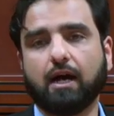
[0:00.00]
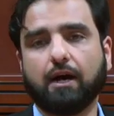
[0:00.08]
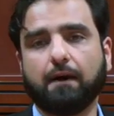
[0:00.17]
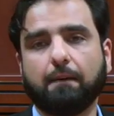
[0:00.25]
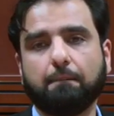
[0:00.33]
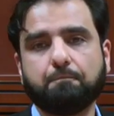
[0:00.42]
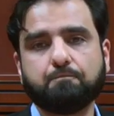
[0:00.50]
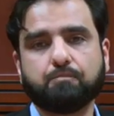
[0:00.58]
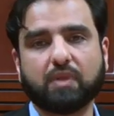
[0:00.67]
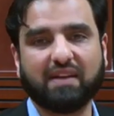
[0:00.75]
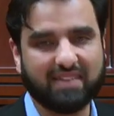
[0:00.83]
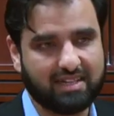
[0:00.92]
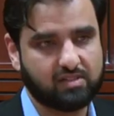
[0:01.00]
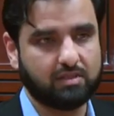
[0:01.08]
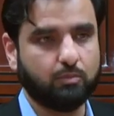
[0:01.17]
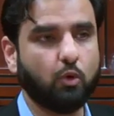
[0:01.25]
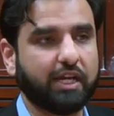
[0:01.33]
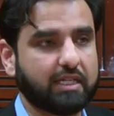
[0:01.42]
And that's
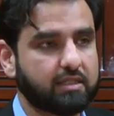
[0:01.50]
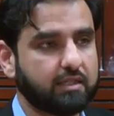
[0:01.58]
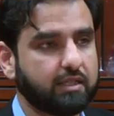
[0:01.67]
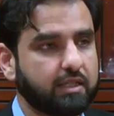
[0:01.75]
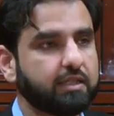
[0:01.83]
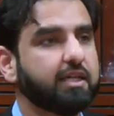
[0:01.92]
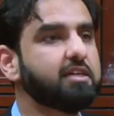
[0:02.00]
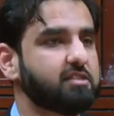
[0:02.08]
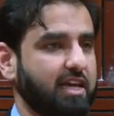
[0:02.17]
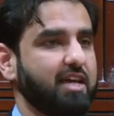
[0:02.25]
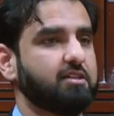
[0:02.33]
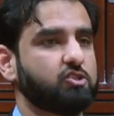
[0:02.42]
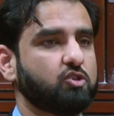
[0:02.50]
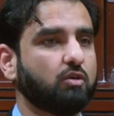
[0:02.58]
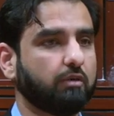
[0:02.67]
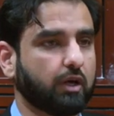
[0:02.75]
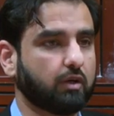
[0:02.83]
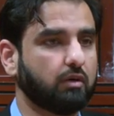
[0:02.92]
the point. It is
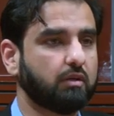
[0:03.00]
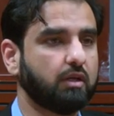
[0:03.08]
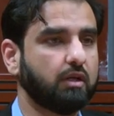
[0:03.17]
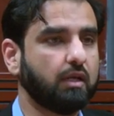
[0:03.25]
ahistorical.